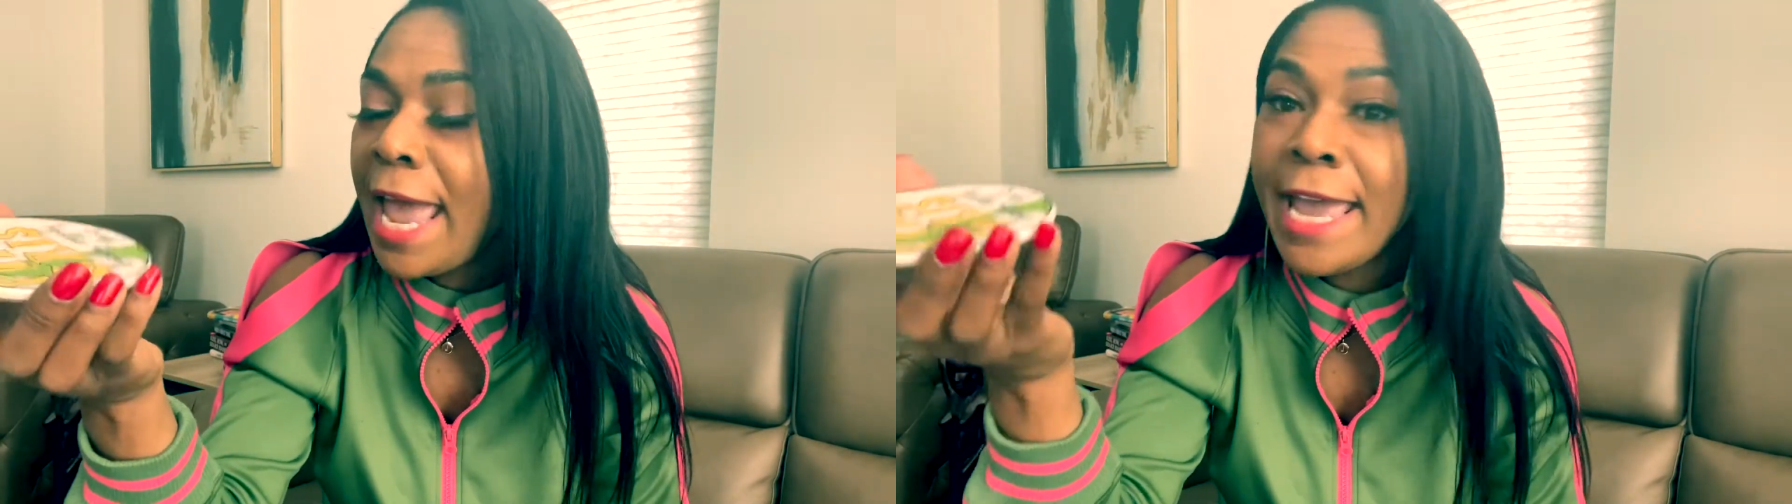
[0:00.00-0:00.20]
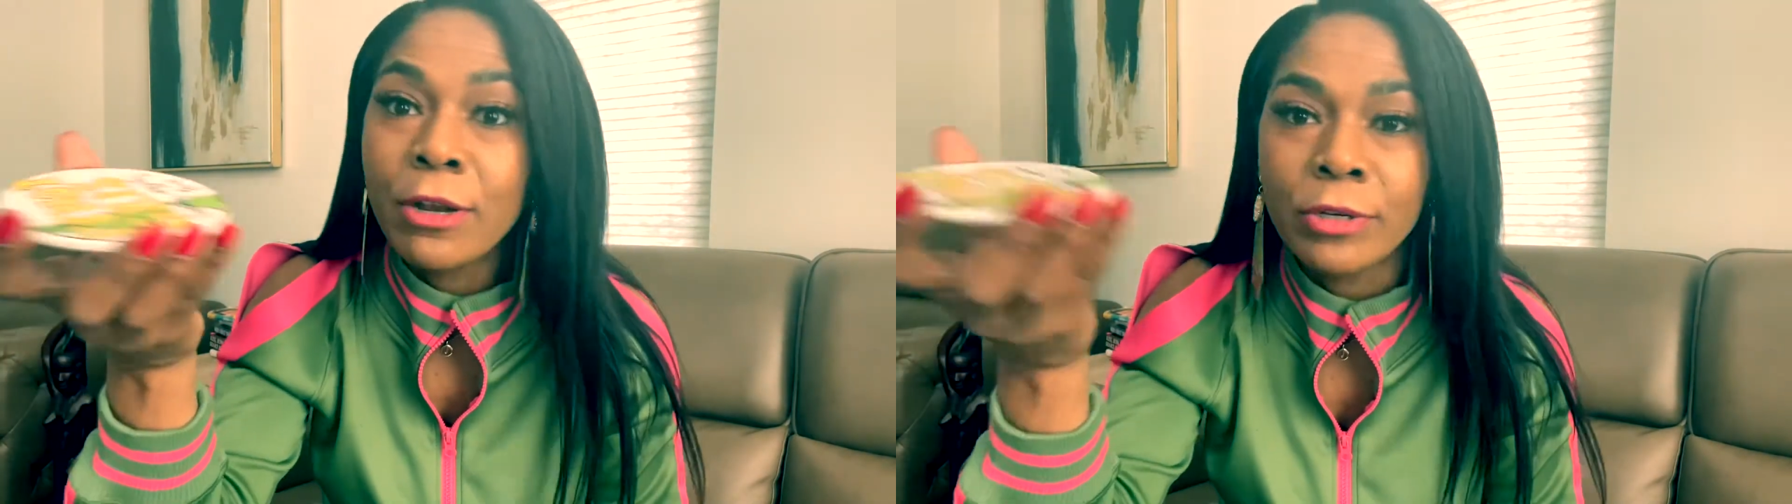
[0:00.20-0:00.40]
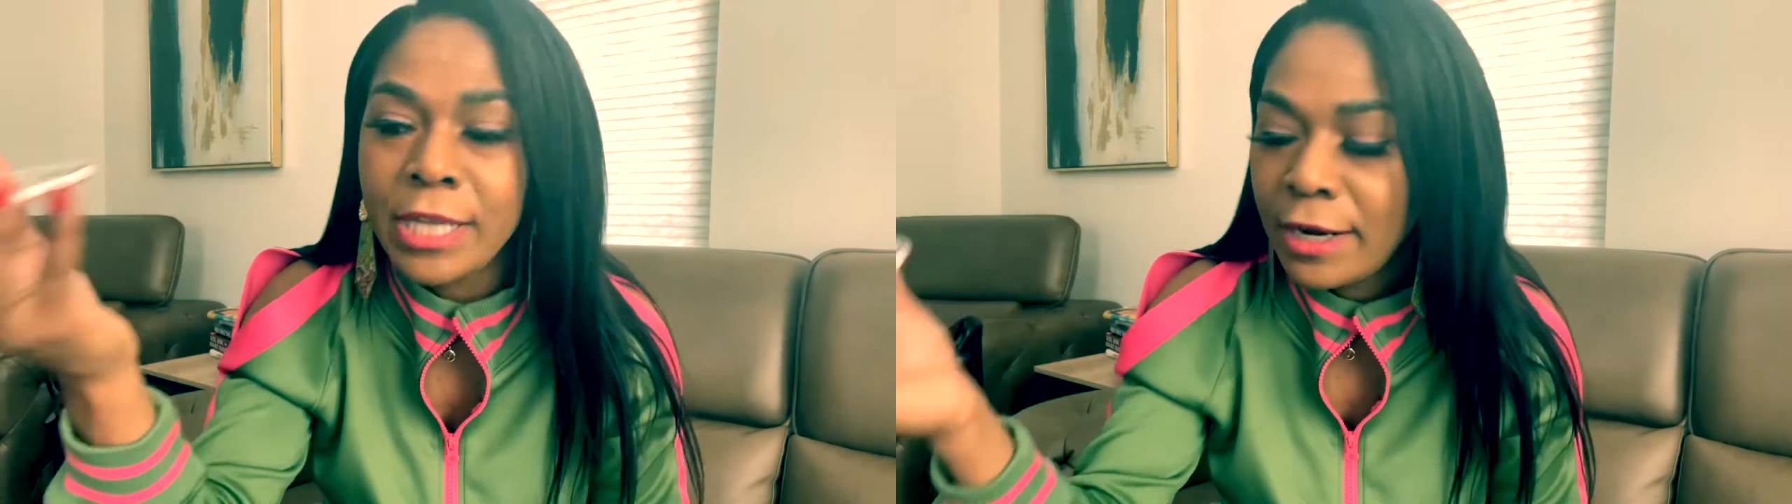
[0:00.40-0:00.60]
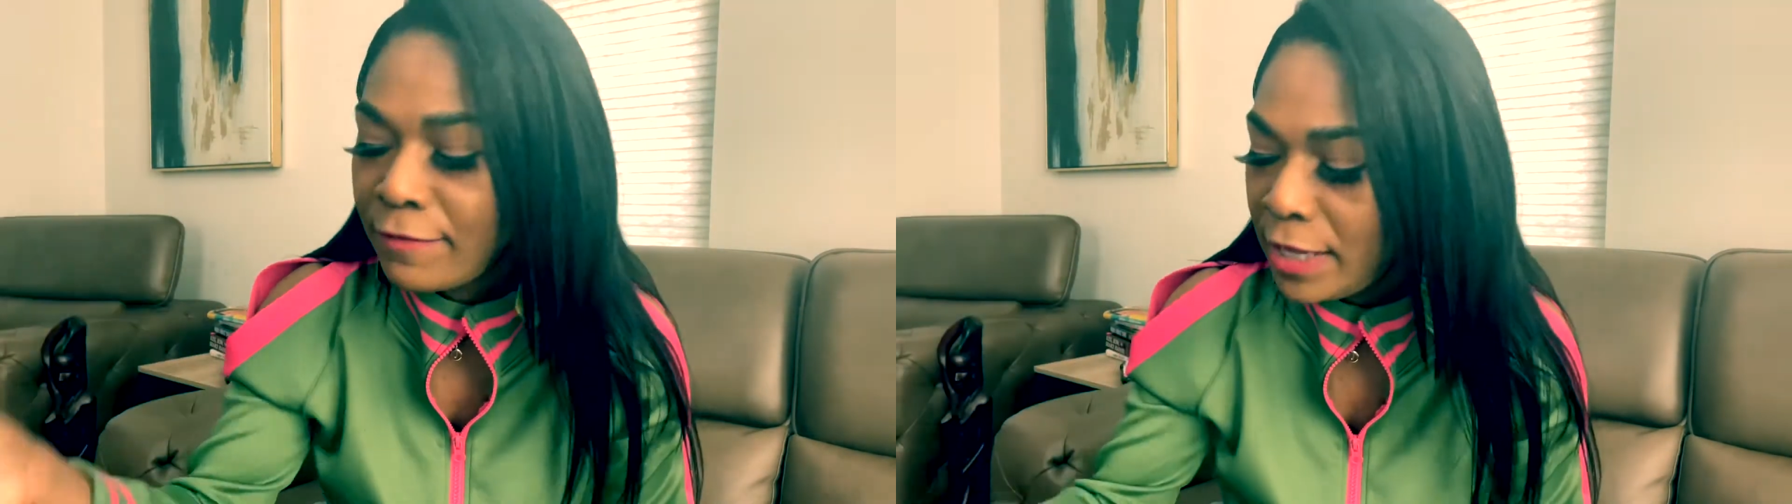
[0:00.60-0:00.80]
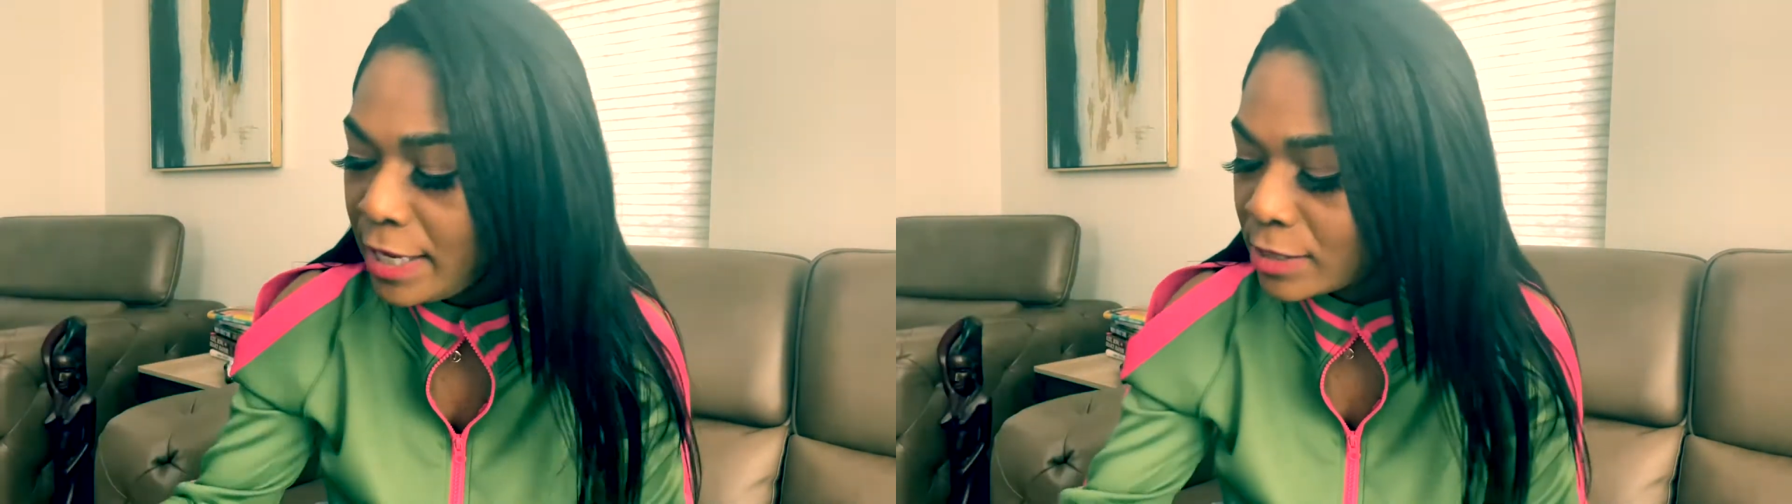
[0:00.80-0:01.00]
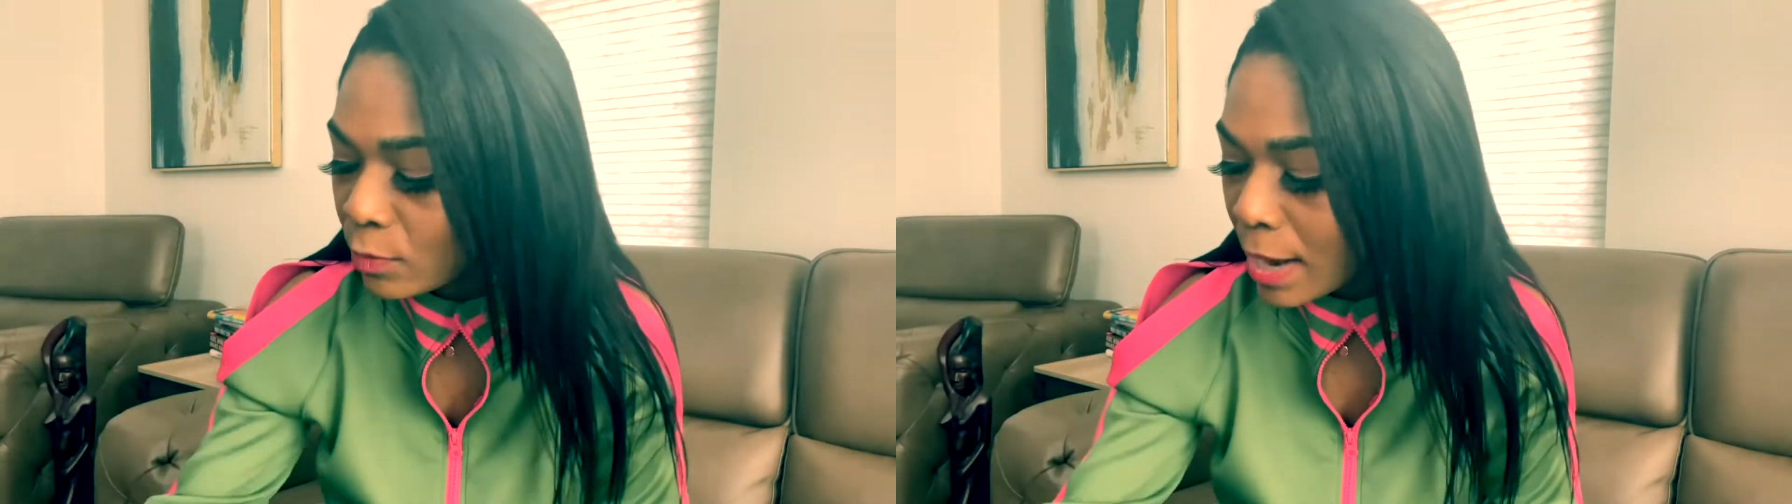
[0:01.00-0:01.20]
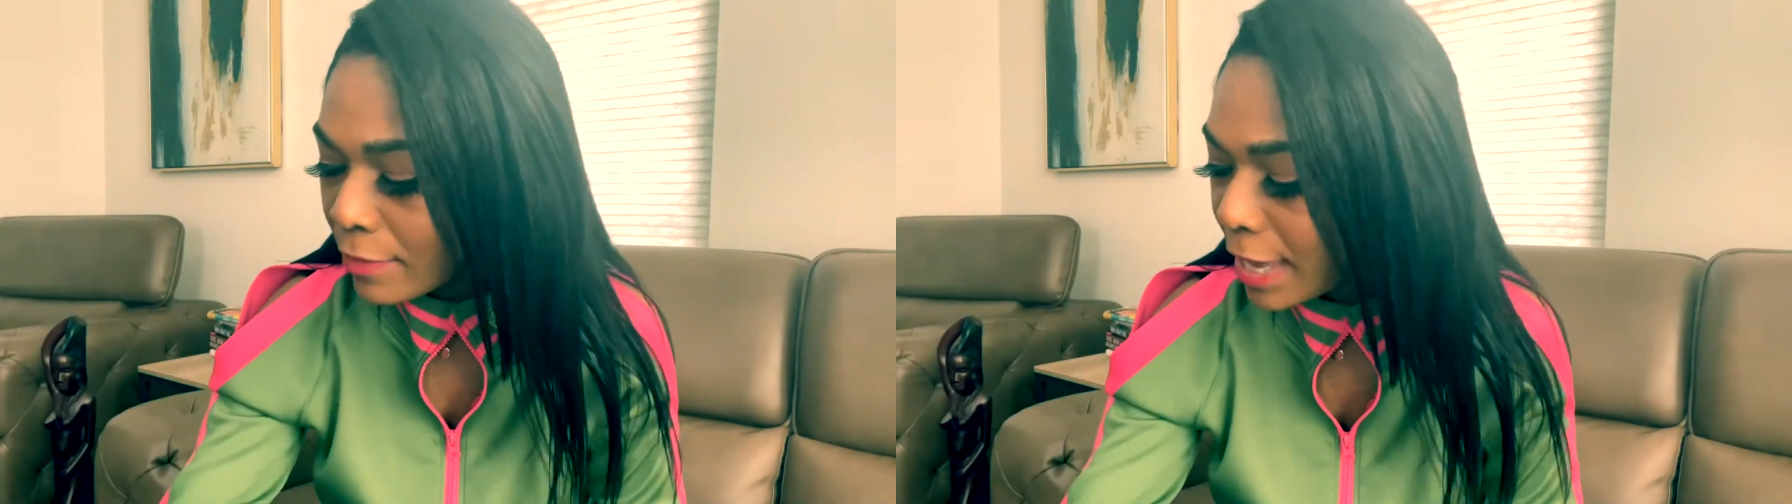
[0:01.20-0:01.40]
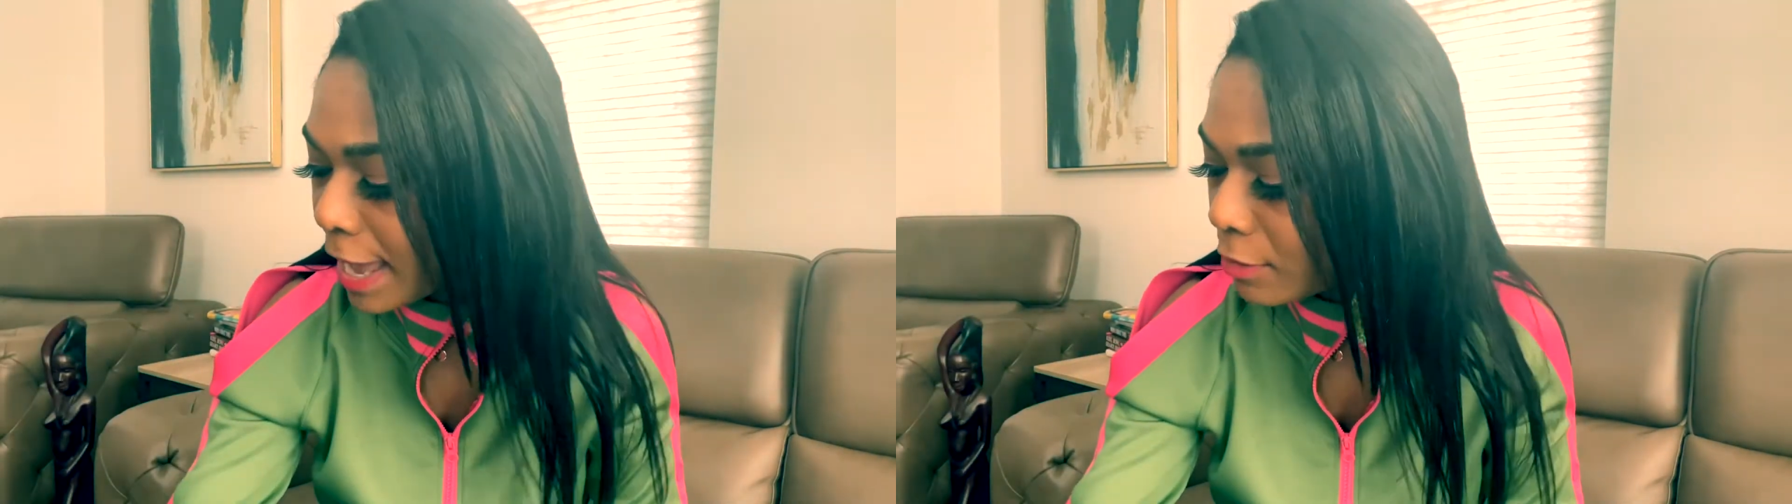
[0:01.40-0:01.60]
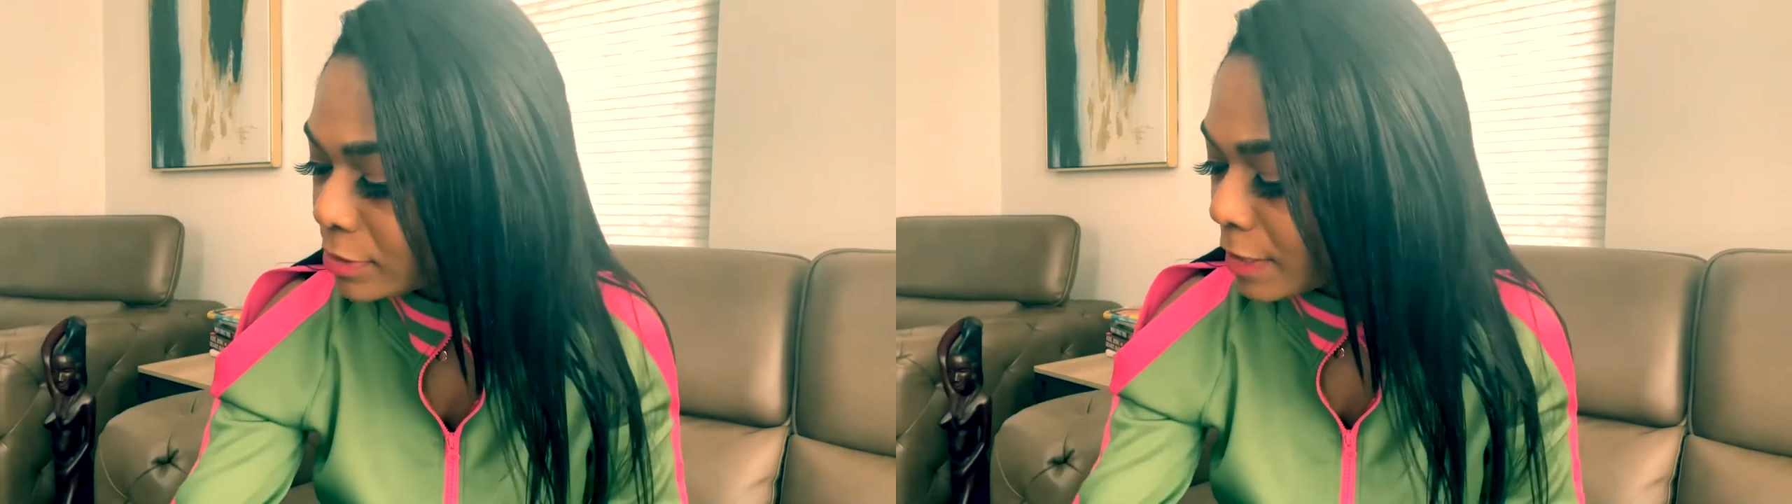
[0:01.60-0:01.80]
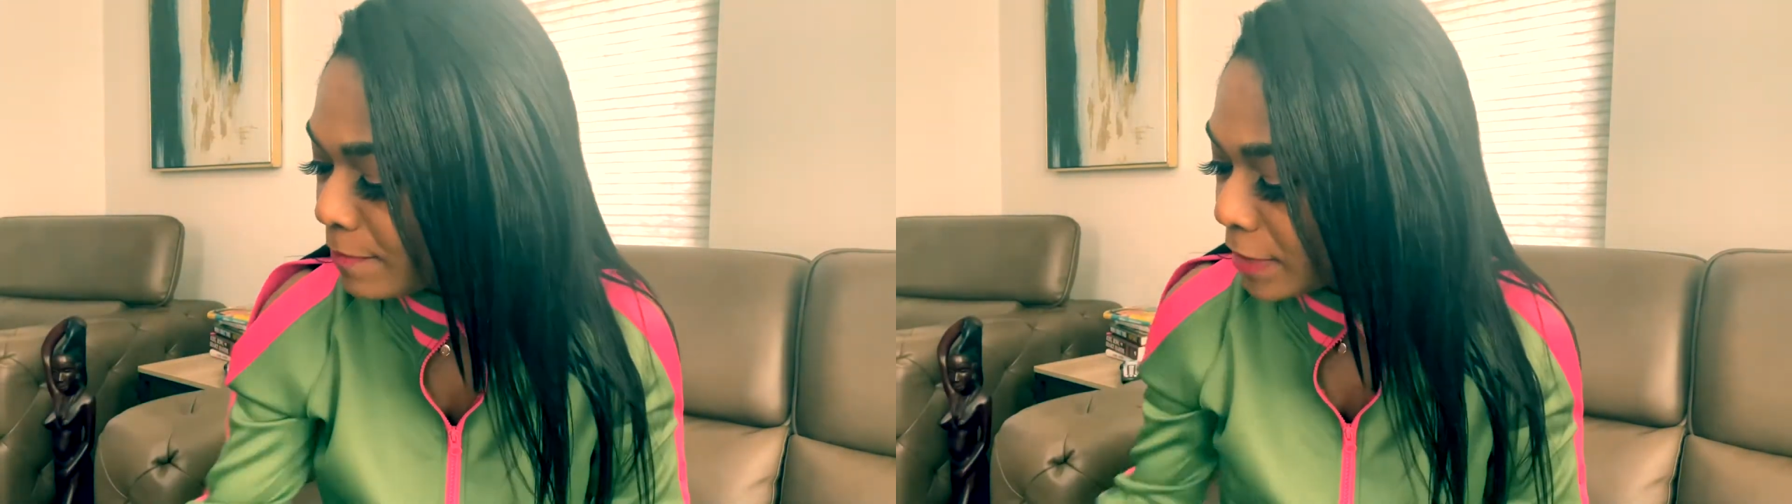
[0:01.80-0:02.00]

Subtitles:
8 or 10 of these around the house.